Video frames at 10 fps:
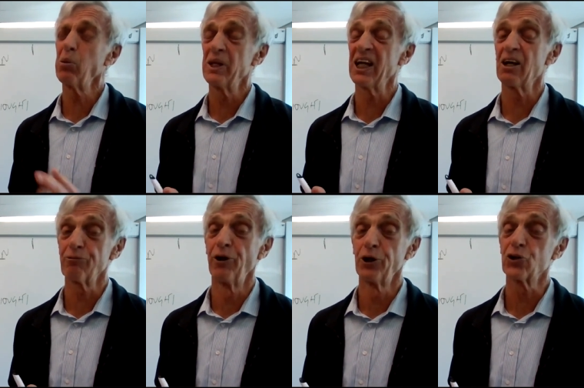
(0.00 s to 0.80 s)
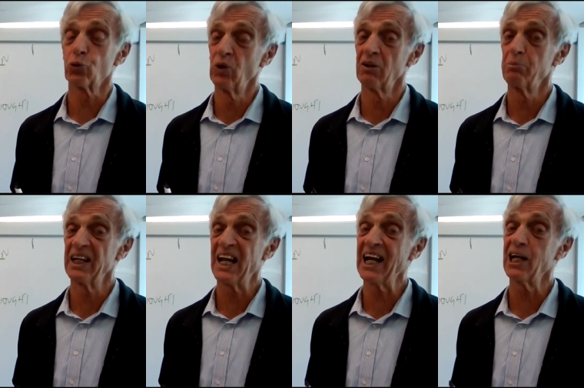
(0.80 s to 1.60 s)
Probably our focus will
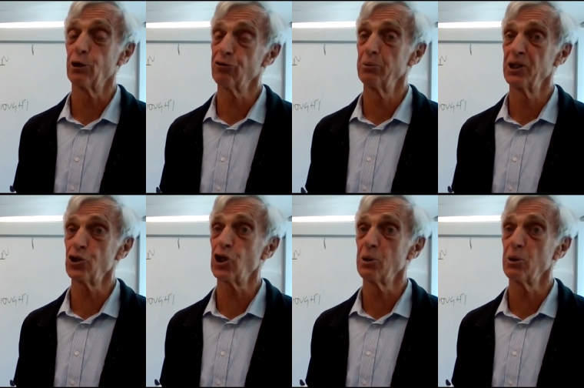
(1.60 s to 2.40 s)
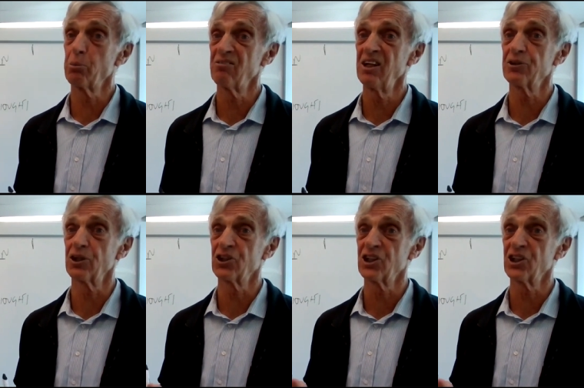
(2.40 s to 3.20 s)
have been anger from initially, but I've
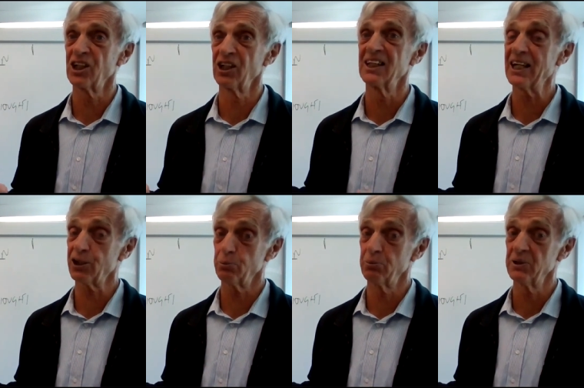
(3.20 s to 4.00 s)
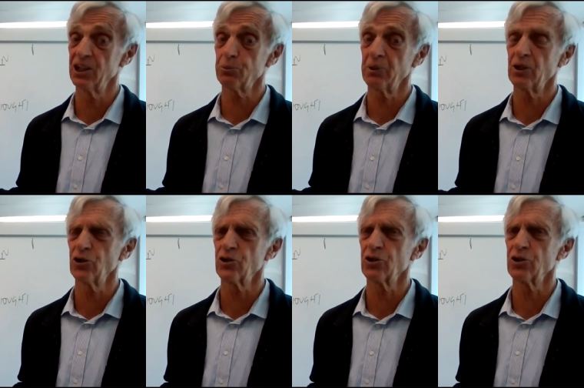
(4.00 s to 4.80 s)
left it till the latter bit in this
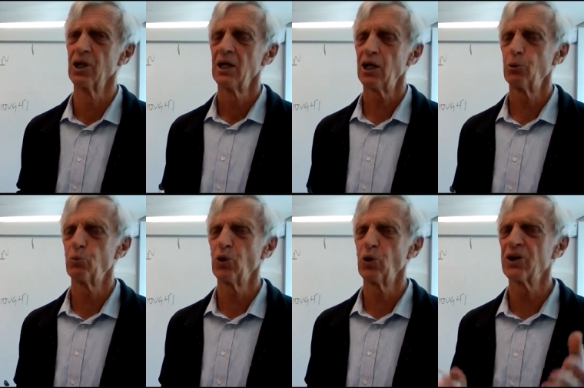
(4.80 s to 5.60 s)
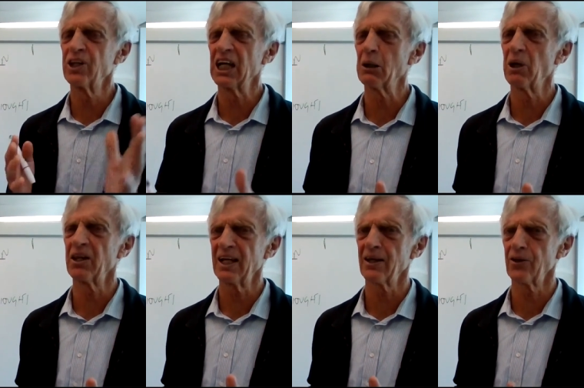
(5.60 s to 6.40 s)
because um, we want to think
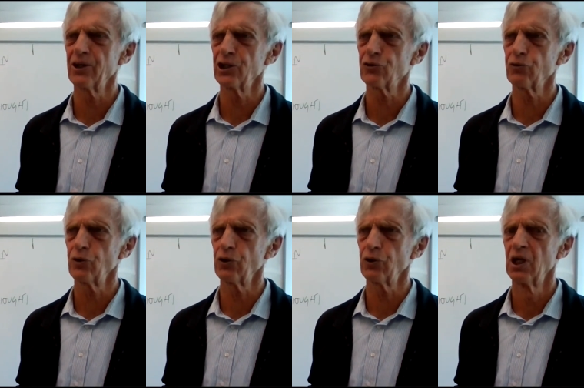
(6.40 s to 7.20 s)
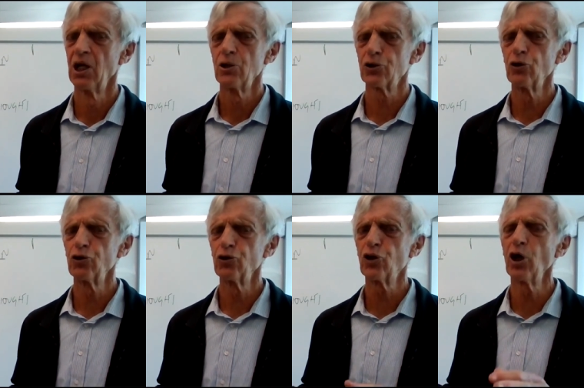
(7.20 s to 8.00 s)
about the other things first.
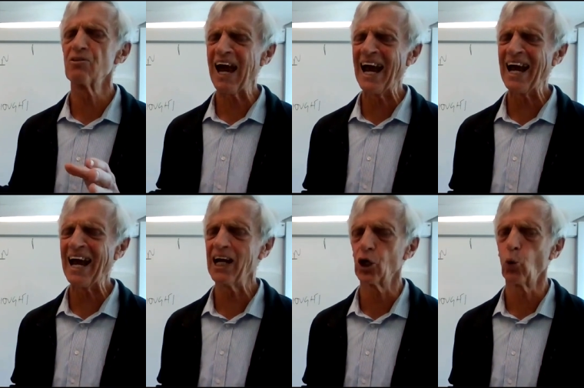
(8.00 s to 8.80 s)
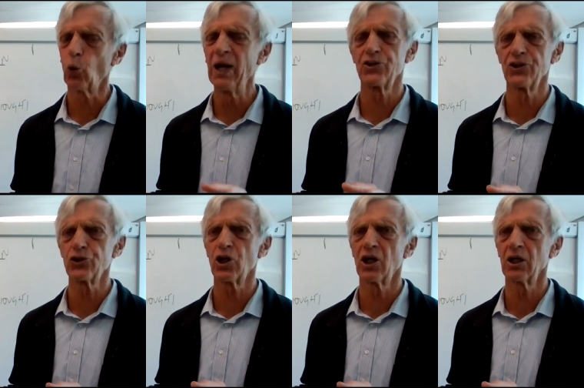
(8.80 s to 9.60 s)
So in terms of anger, where
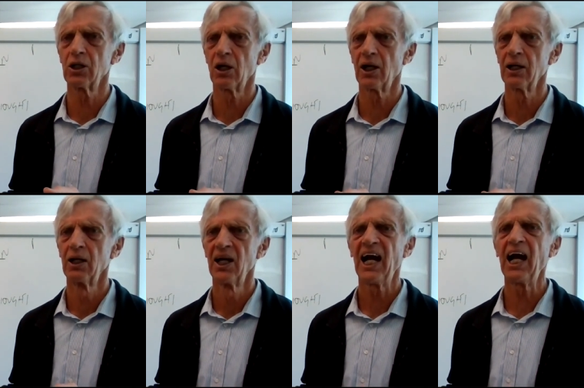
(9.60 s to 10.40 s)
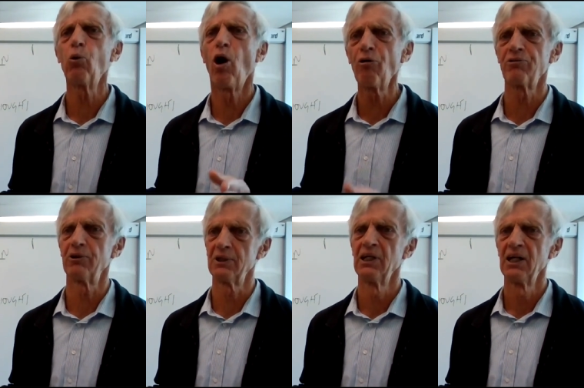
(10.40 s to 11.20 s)
does this child lie? How
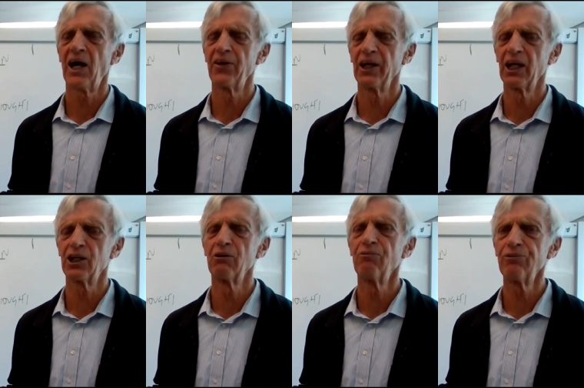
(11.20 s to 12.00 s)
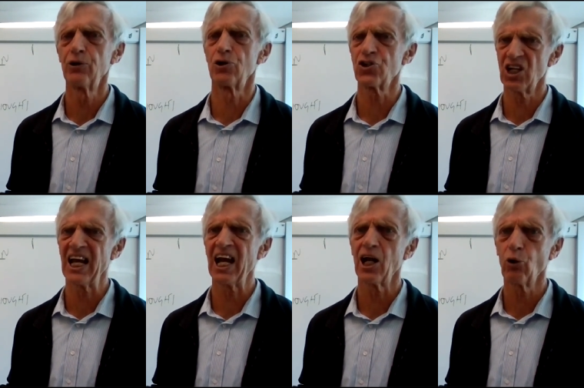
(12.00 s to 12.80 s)
often are they getting
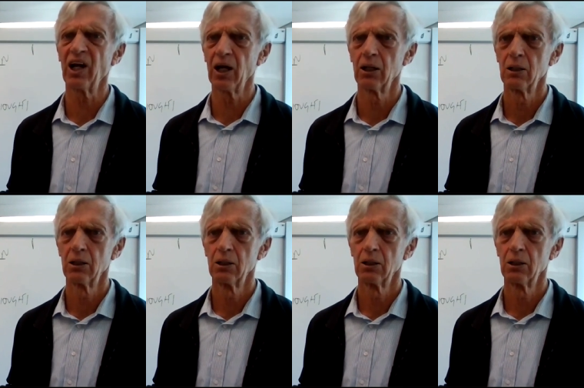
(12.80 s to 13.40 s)
furiously angry?